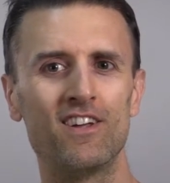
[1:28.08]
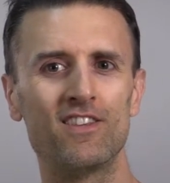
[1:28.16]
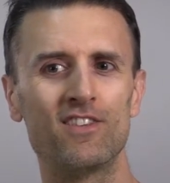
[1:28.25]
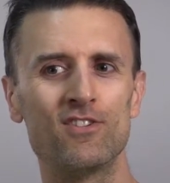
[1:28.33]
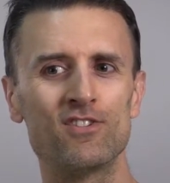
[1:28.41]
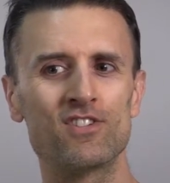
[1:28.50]

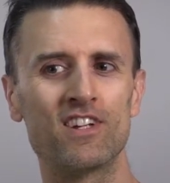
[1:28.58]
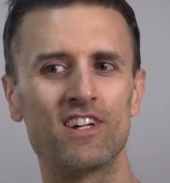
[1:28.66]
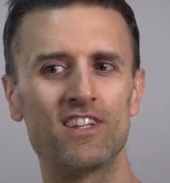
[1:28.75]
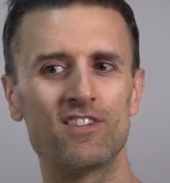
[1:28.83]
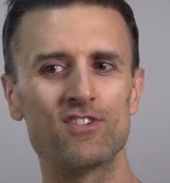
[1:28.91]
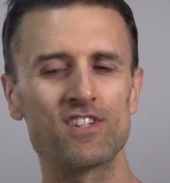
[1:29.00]
there's
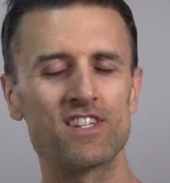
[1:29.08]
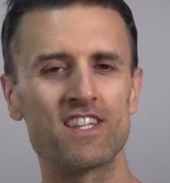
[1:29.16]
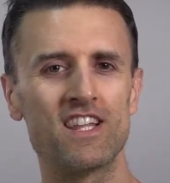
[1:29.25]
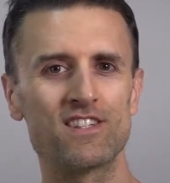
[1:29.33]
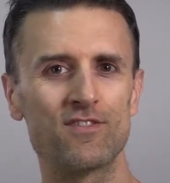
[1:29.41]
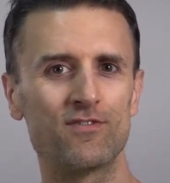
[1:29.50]
a
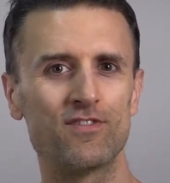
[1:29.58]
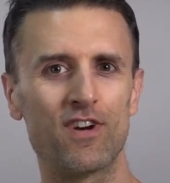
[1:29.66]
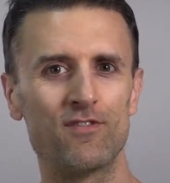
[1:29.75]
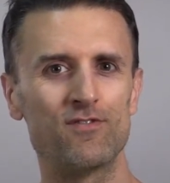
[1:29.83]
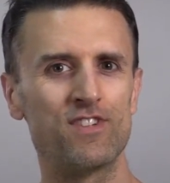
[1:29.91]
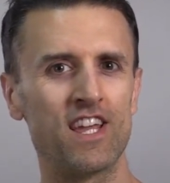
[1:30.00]
sense
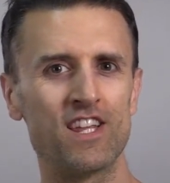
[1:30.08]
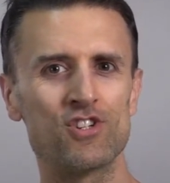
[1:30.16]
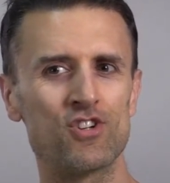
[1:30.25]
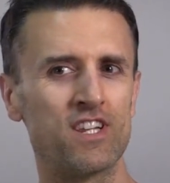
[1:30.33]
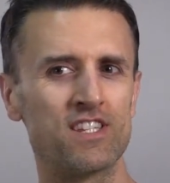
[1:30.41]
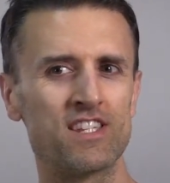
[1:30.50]
of
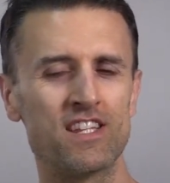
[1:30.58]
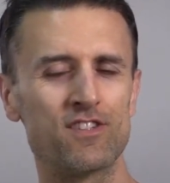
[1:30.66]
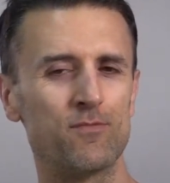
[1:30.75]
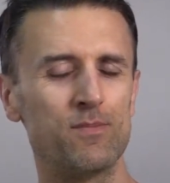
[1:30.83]
danger and a sense of